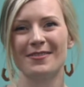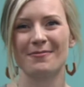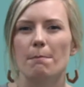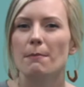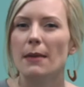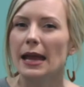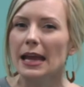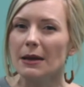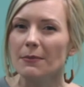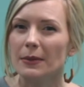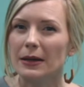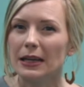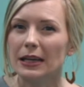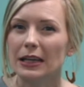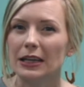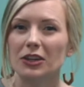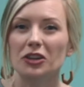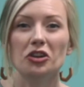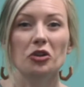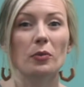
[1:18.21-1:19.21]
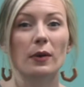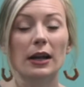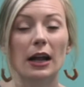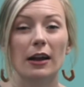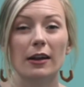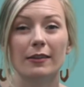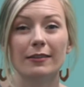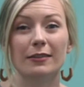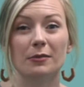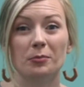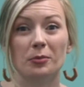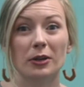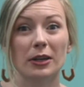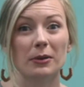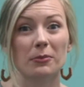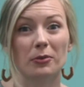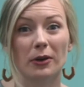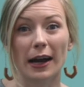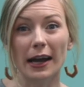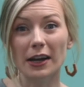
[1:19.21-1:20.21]
Maybe you went on a
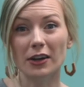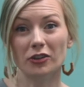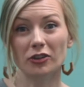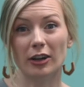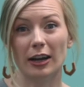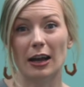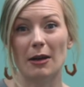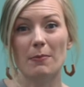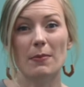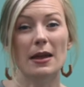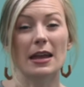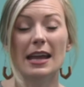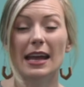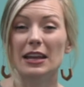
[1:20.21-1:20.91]
spring break trip